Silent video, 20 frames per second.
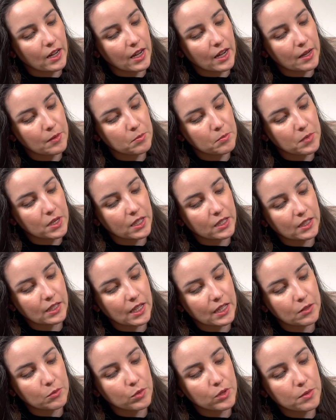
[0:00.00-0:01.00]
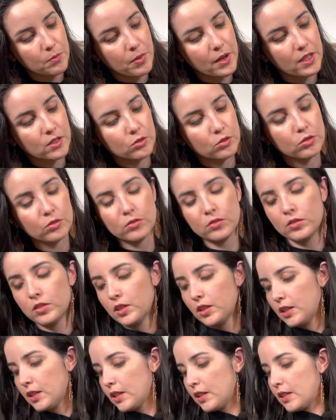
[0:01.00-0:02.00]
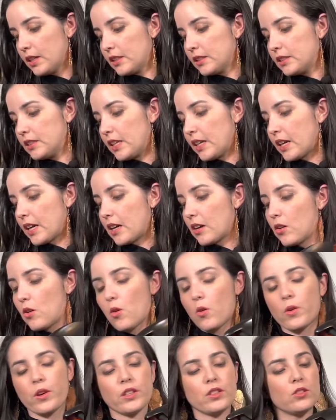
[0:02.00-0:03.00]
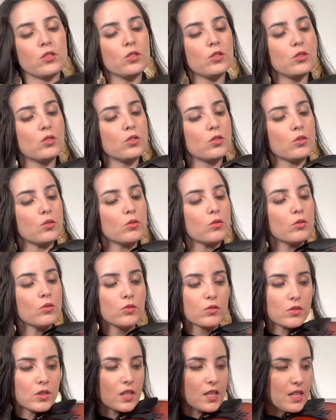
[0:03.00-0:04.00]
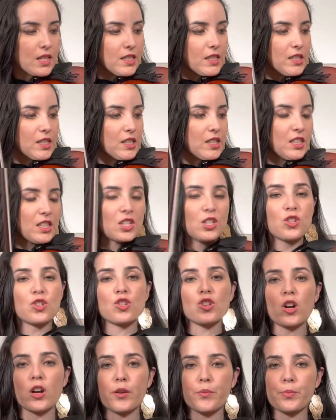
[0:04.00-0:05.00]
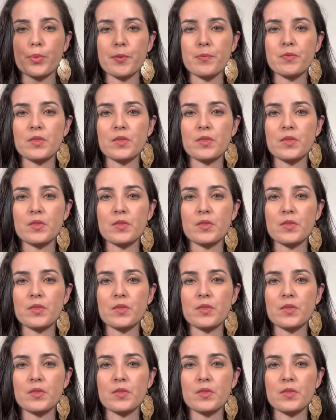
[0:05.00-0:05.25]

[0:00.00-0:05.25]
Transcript: I've made a line with a pencil. Then I'm going to do C sharp.